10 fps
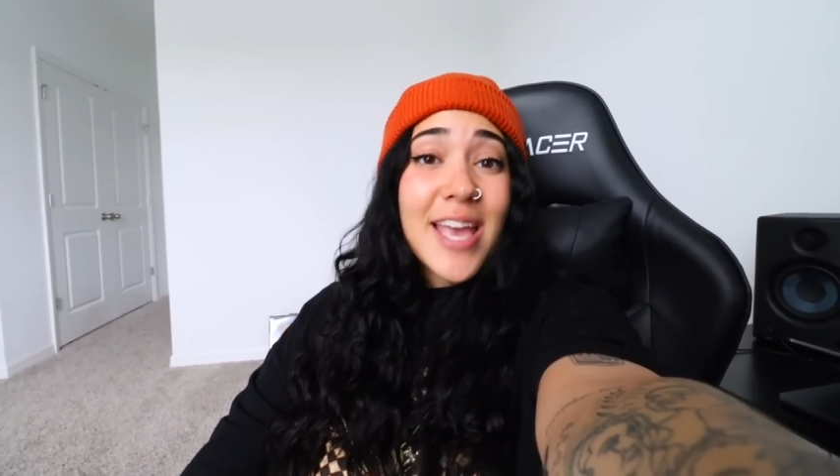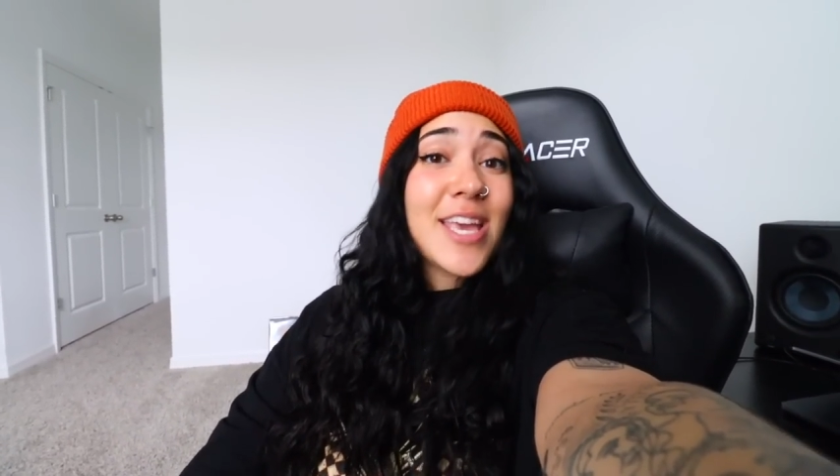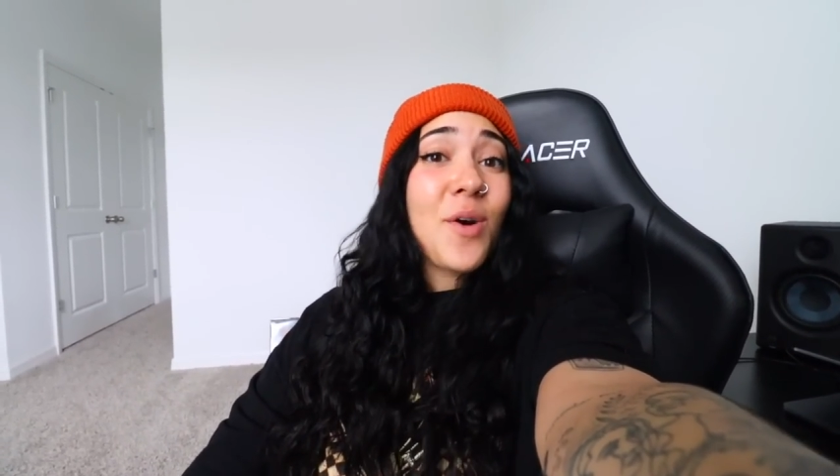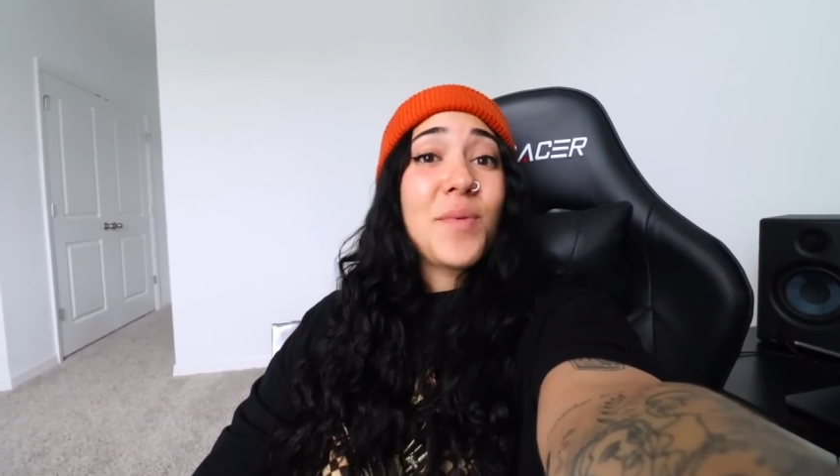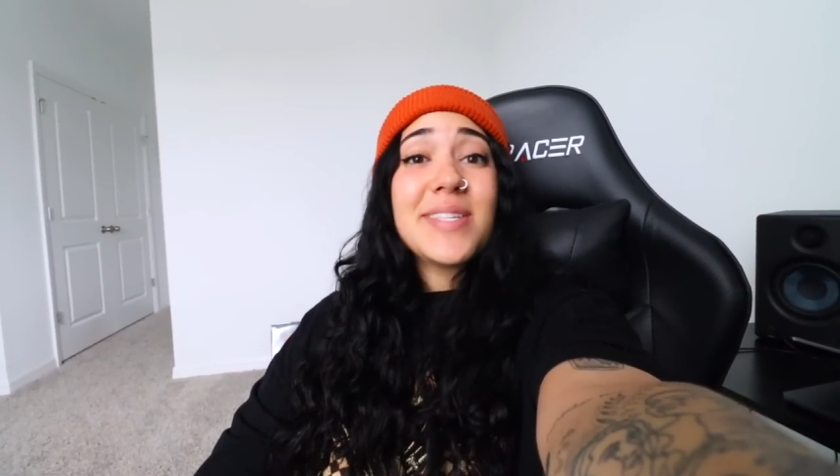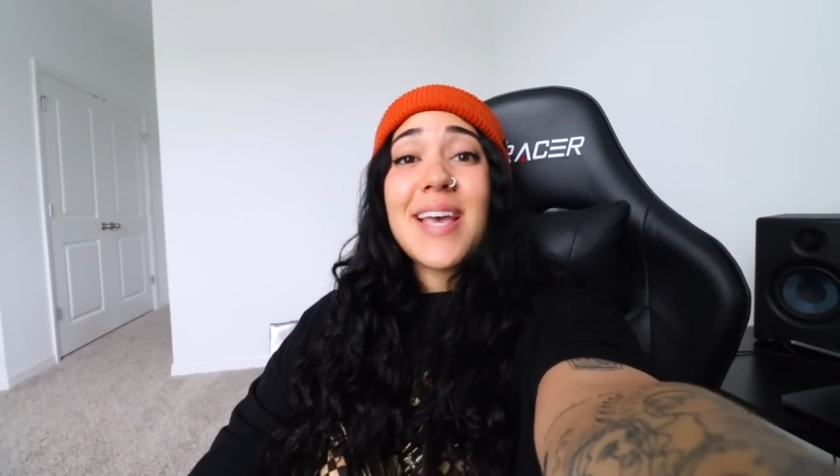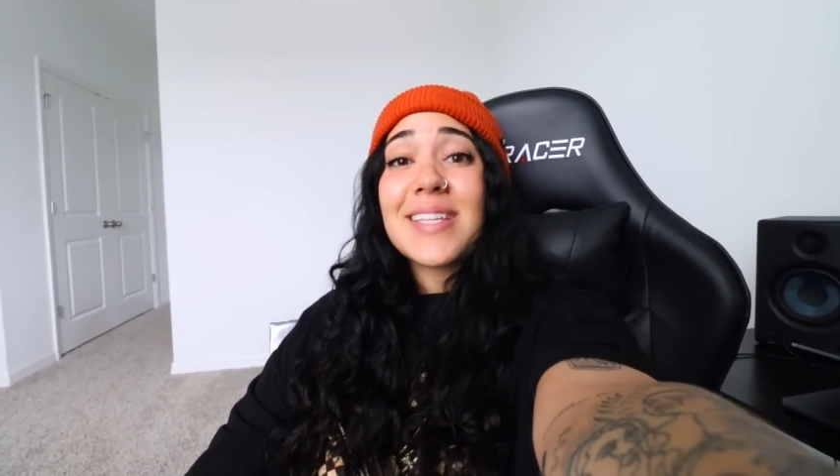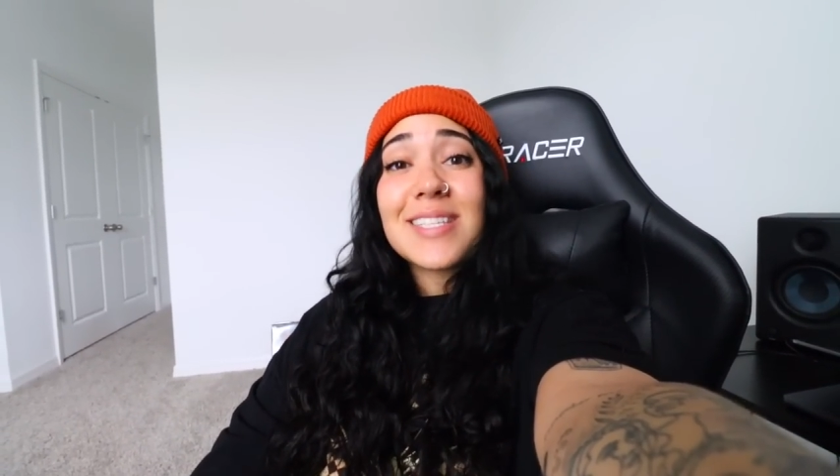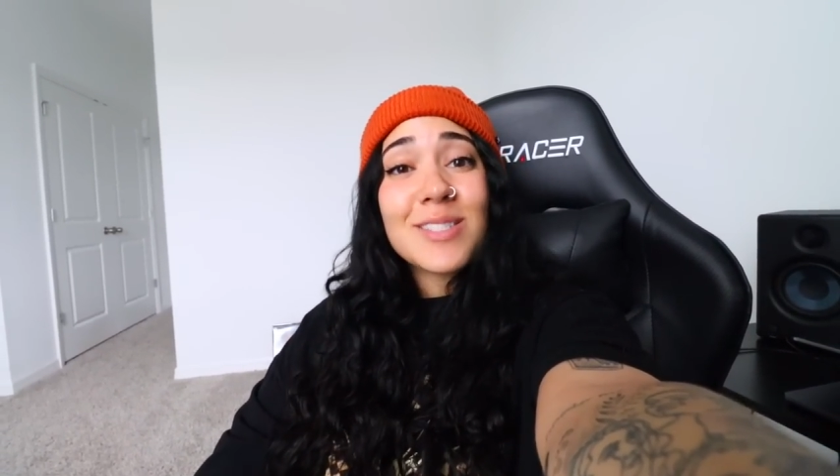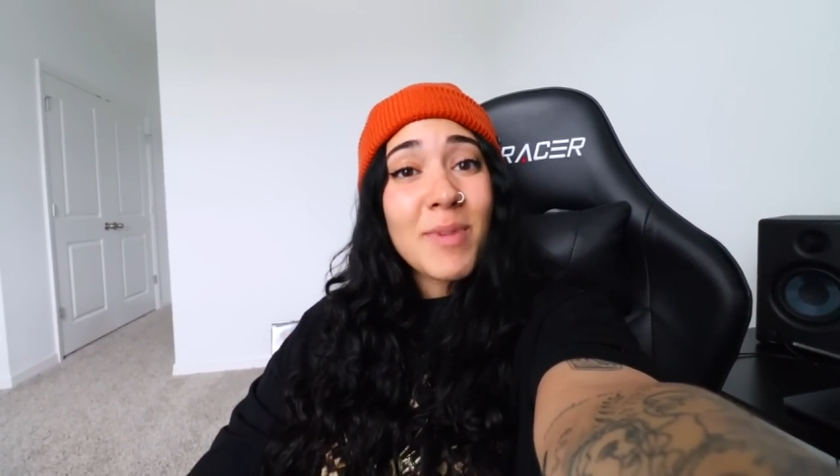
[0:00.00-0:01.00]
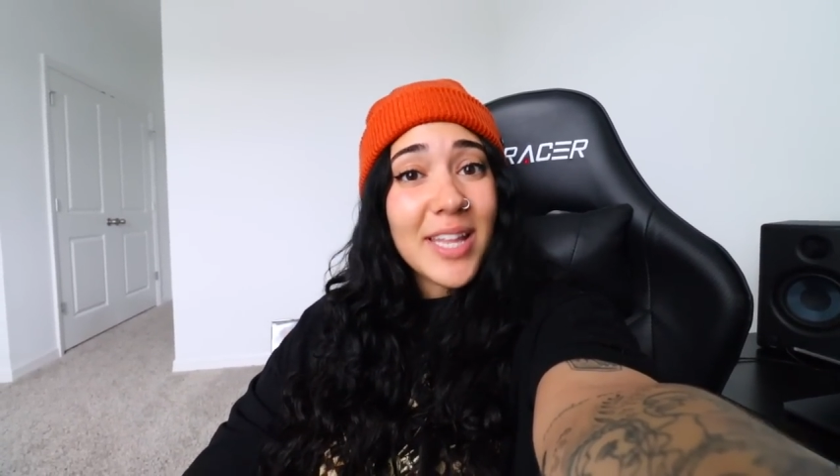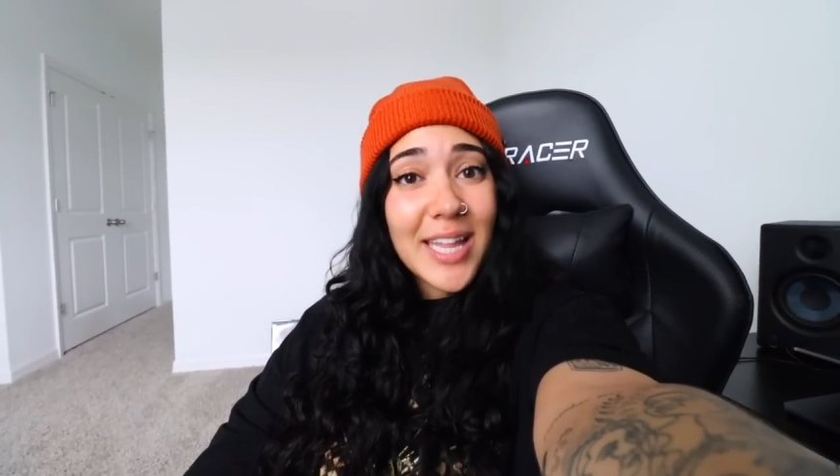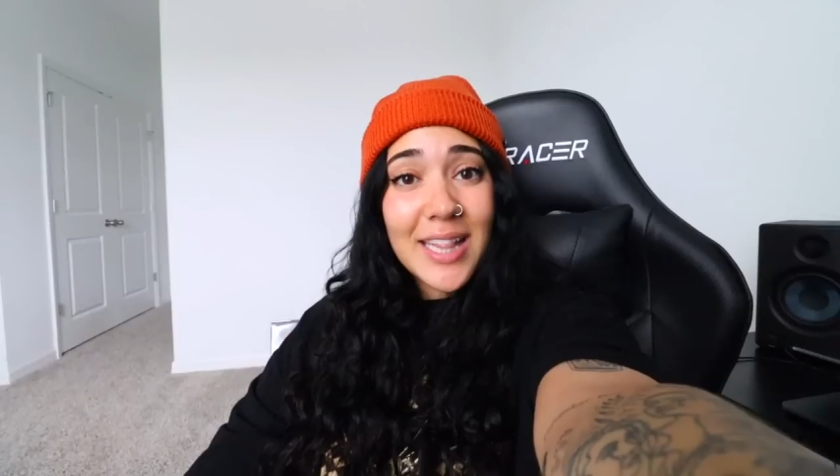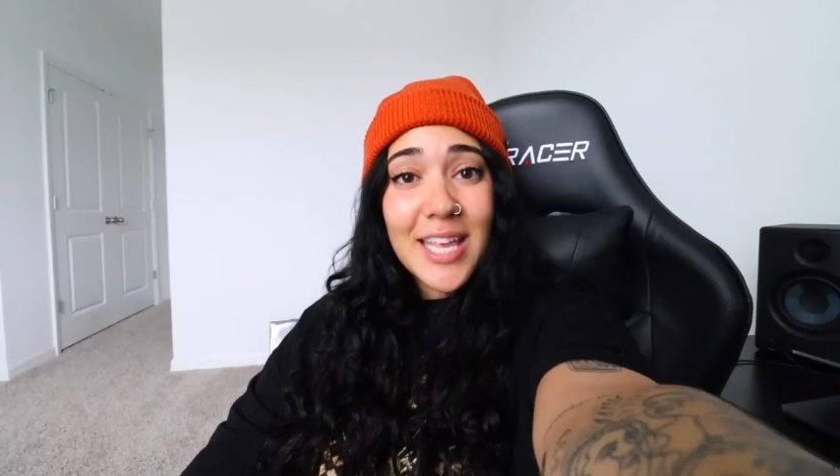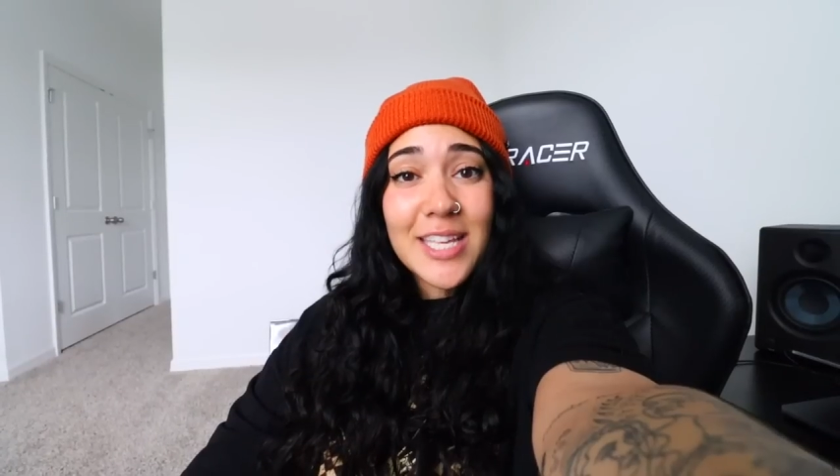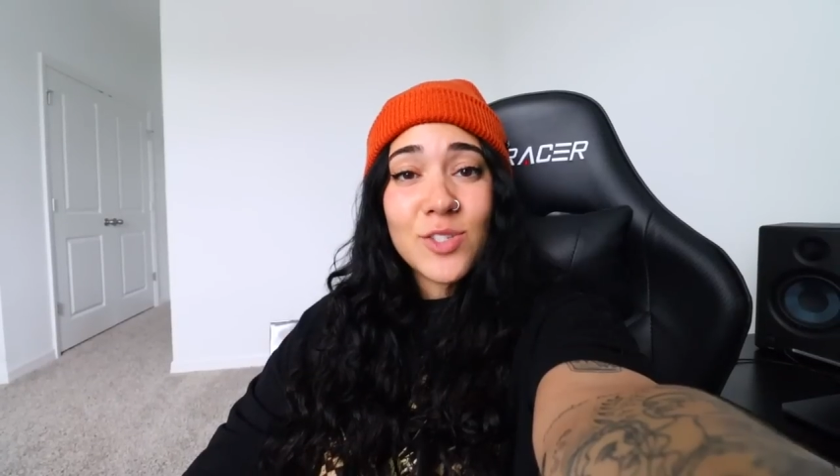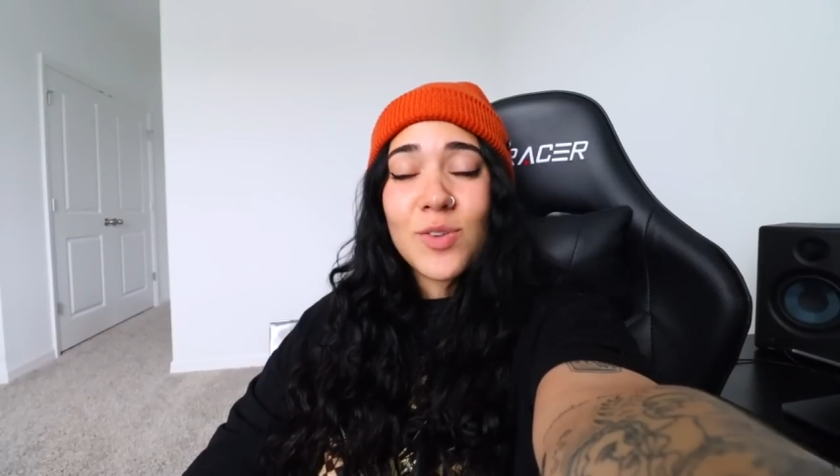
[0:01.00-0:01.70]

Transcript: He always has it smelling clean,